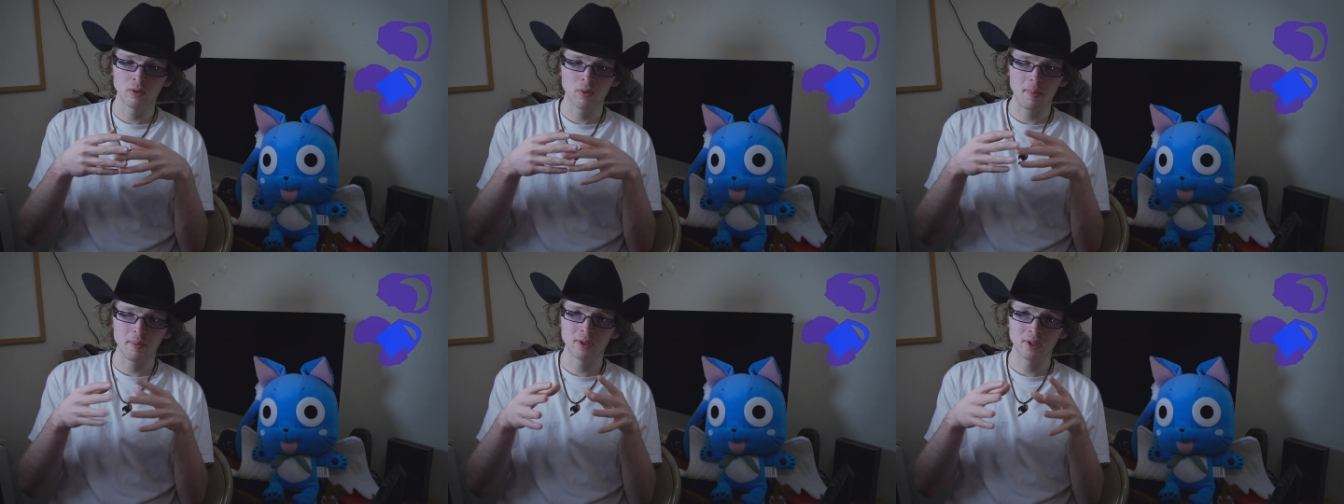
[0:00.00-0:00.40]

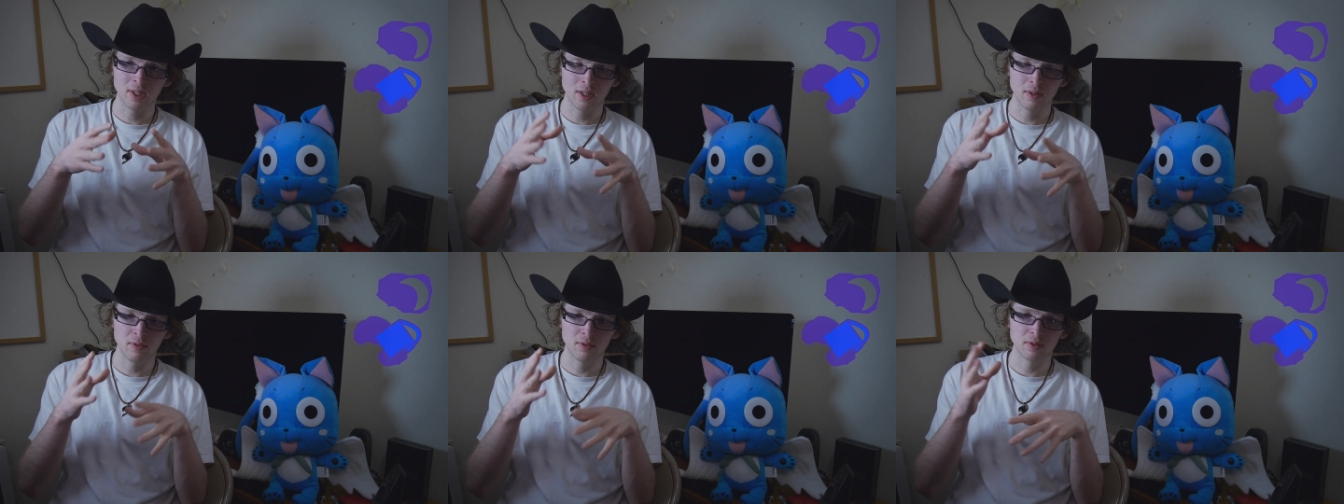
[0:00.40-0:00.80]
and
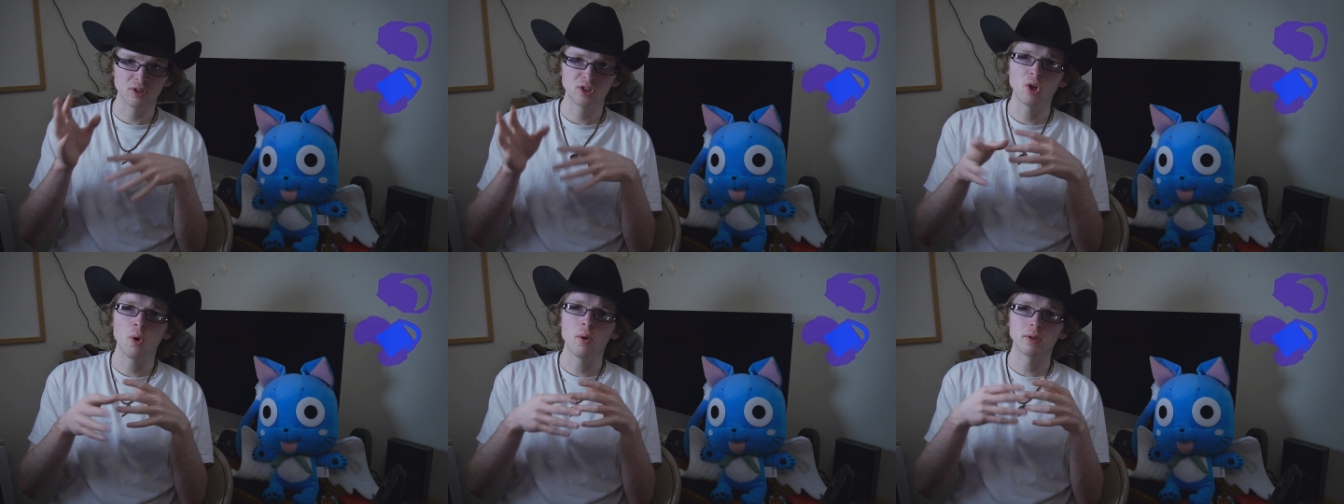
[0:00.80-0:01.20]
representatives and
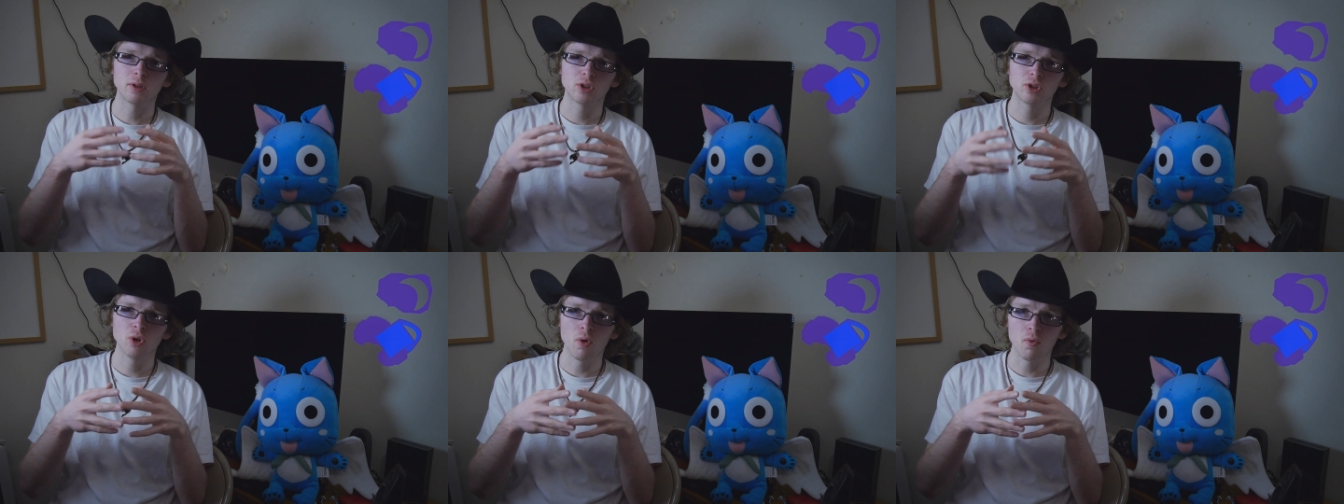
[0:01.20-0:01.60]
so on and
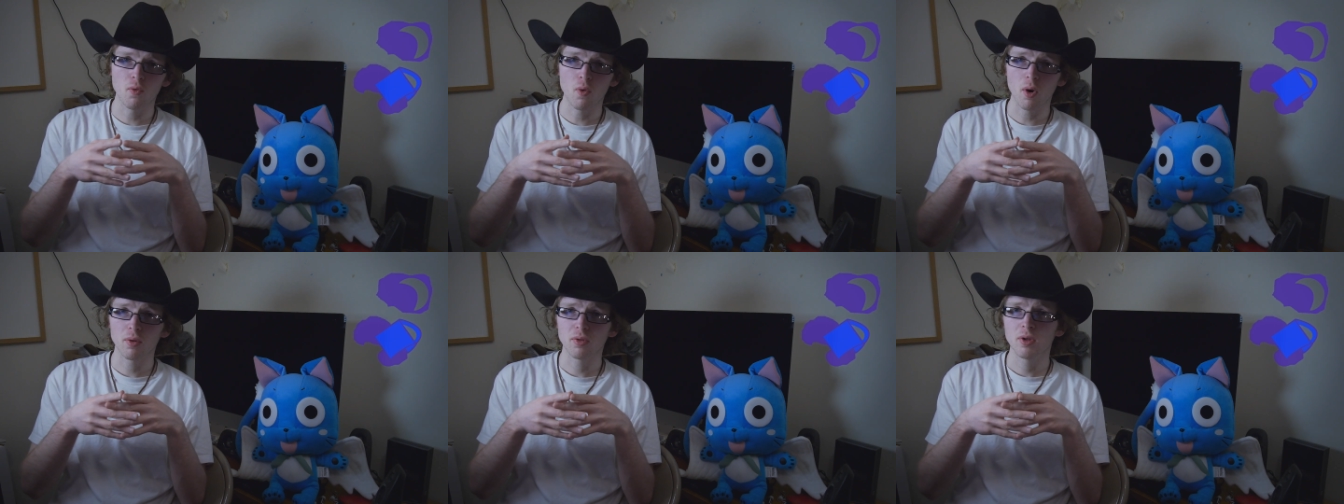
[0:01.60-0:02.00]
so
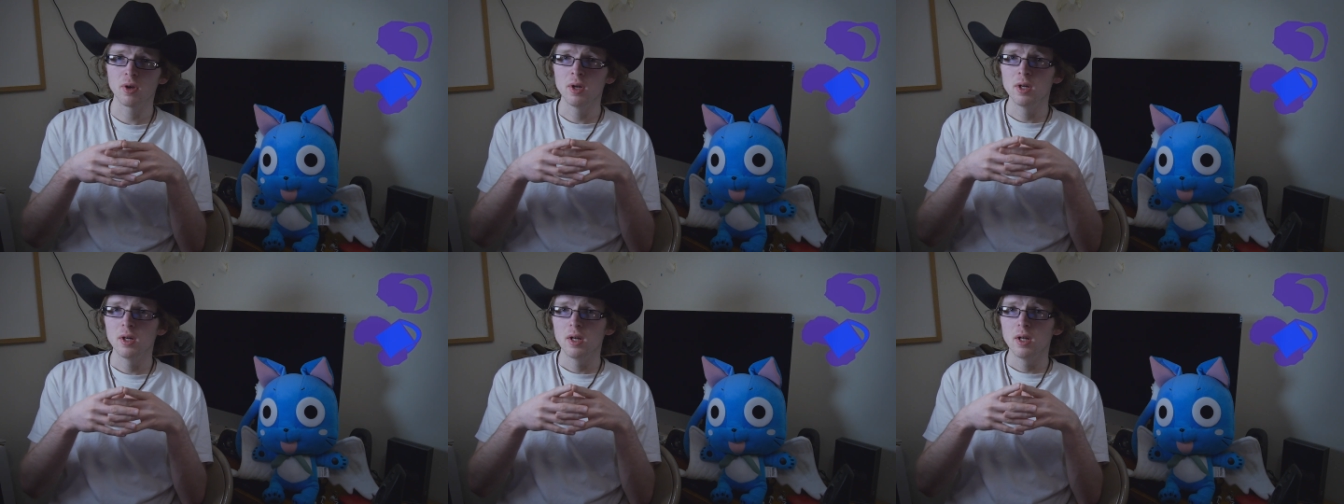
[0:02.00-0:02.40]
forth.
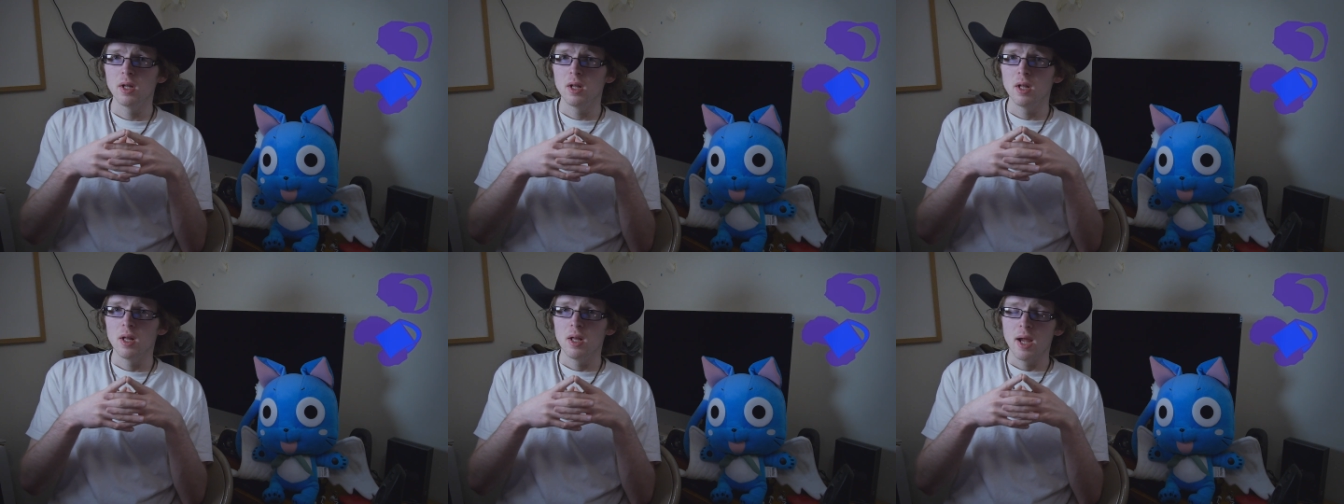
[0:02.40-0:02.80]

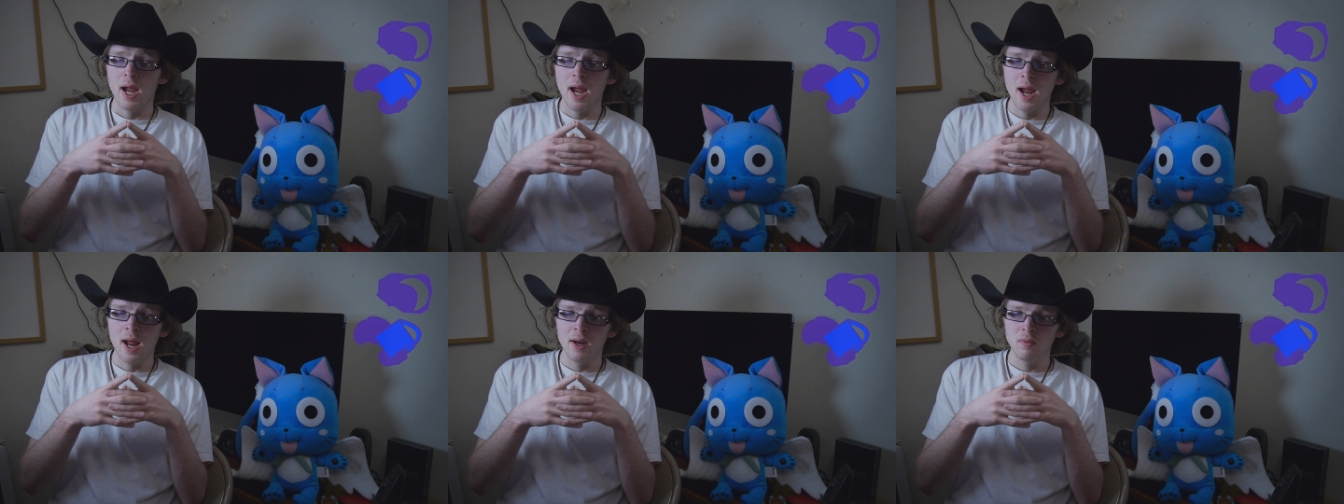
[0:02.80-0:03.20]

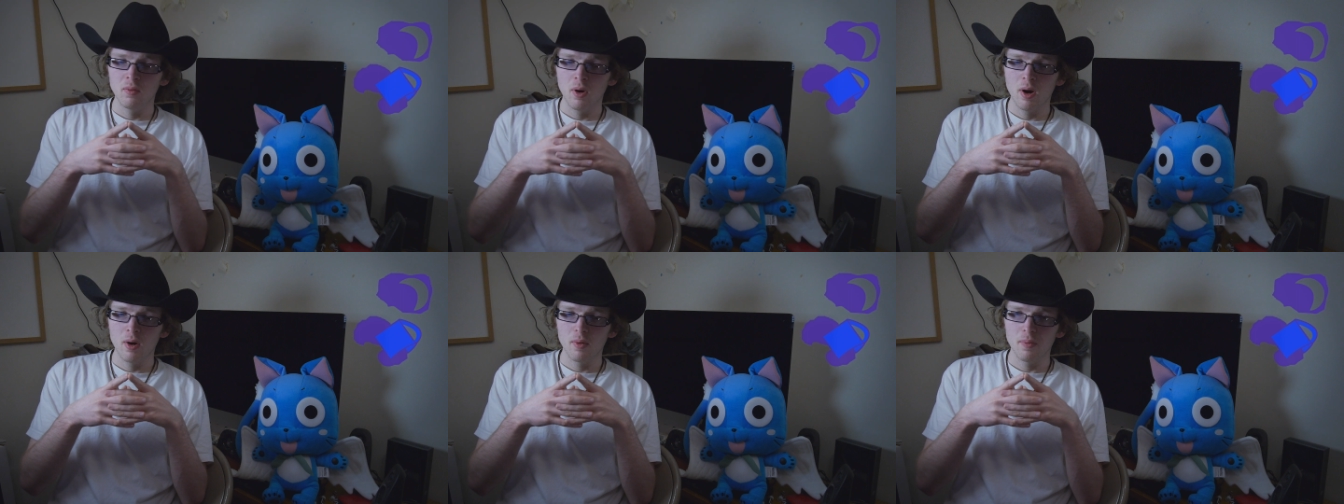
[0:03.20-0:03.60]
And
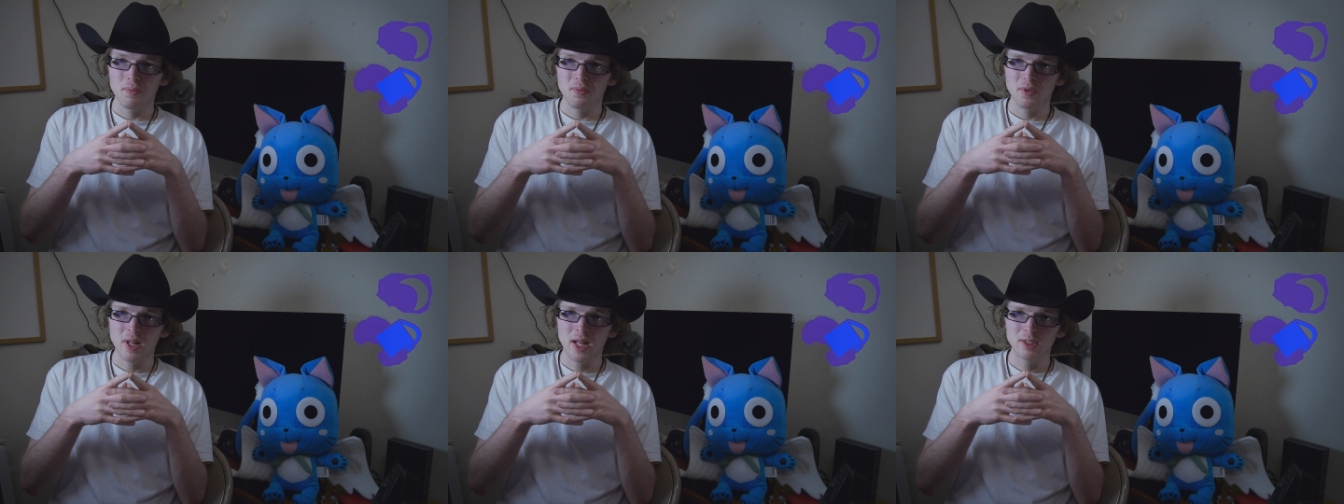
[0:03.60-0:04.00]
well,
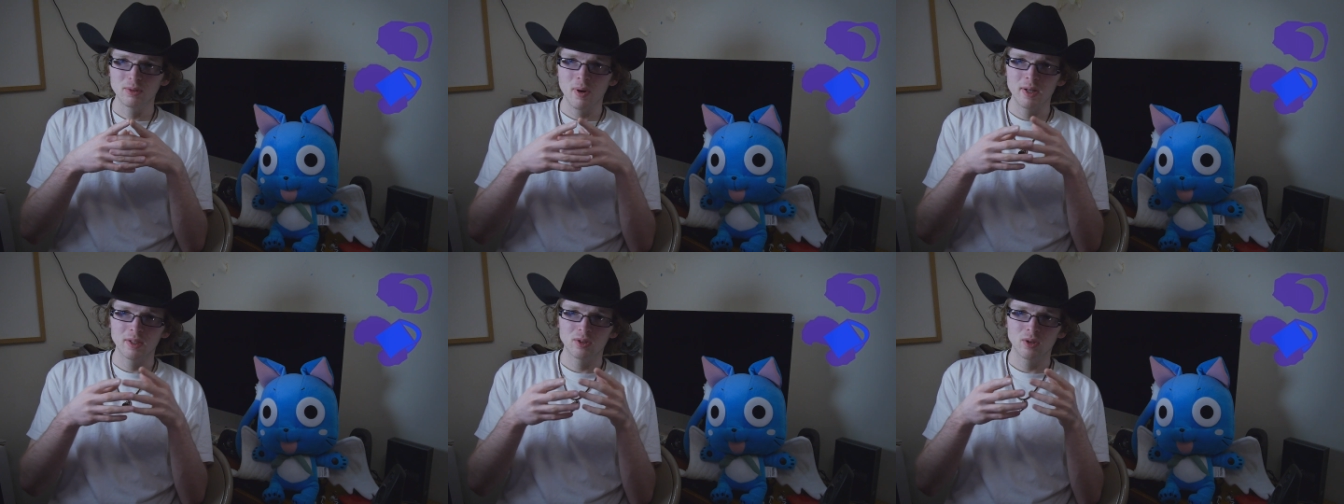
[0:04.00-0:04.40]
that's
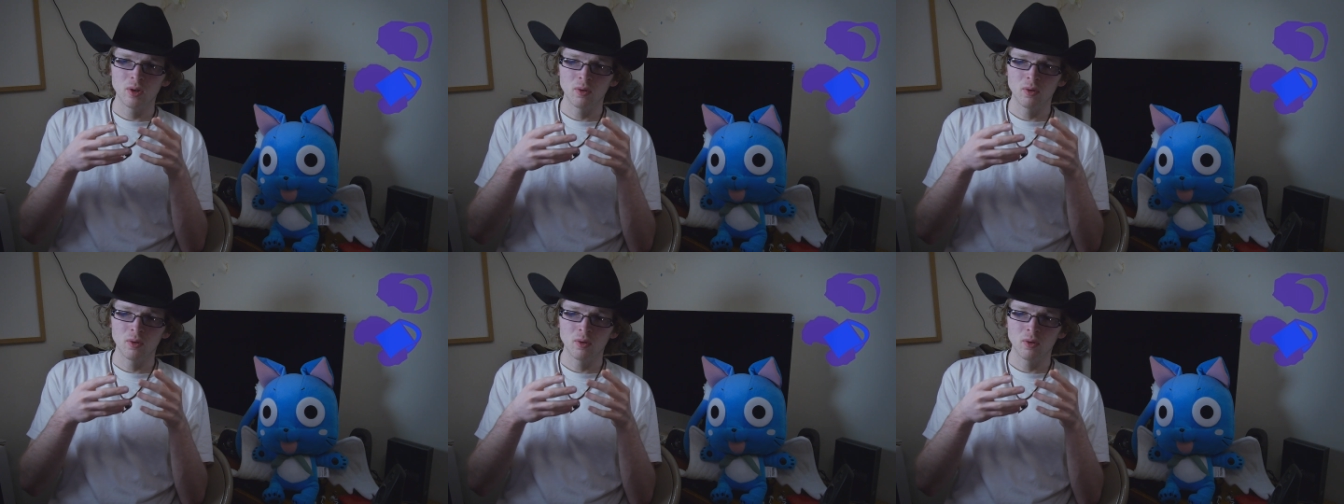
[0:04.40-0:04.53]
why